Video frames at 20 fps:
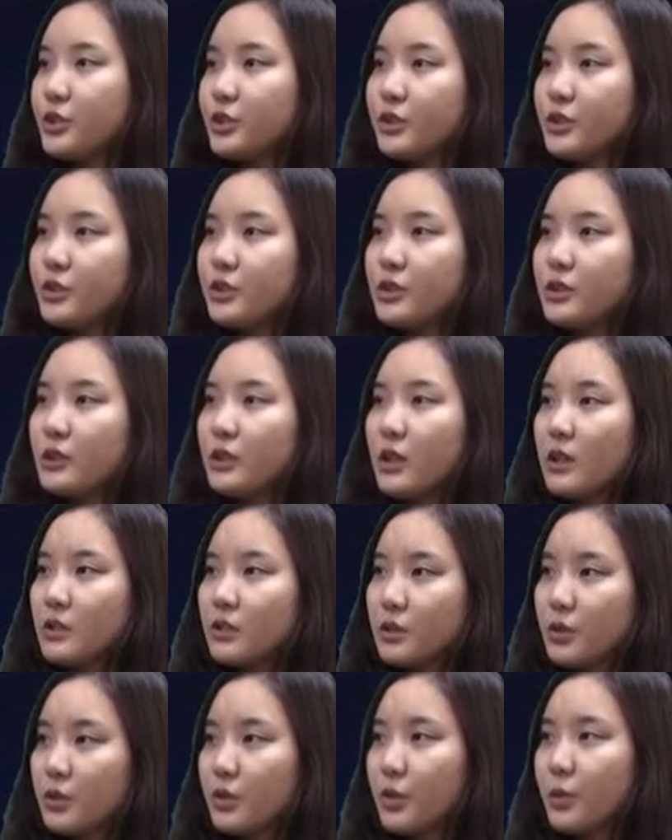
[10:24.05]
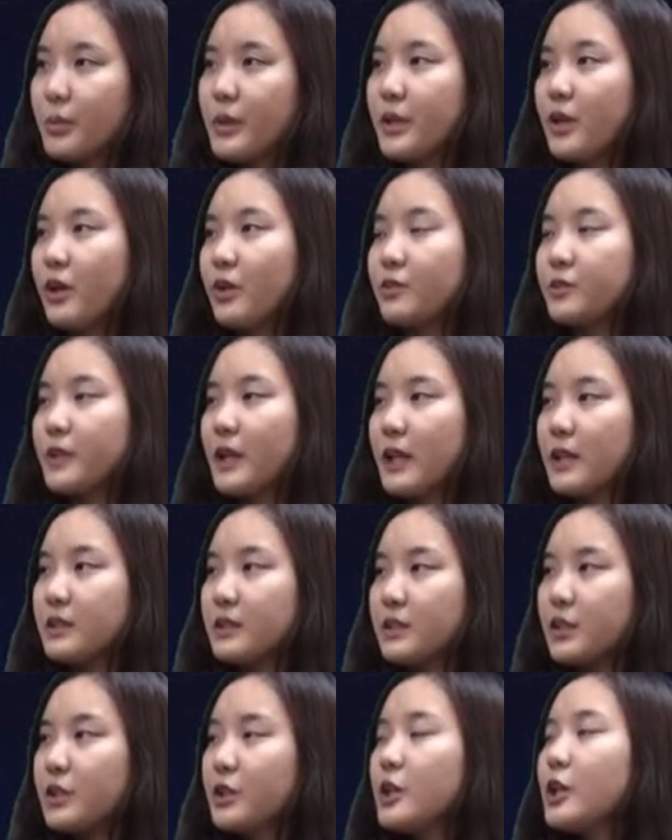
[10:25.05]
new taxonomy of
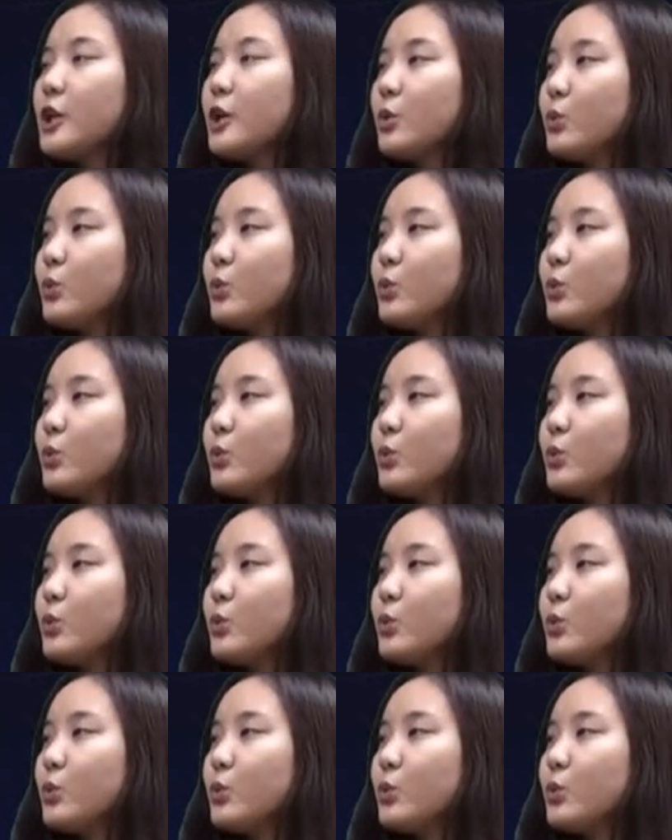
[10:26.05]
cancer,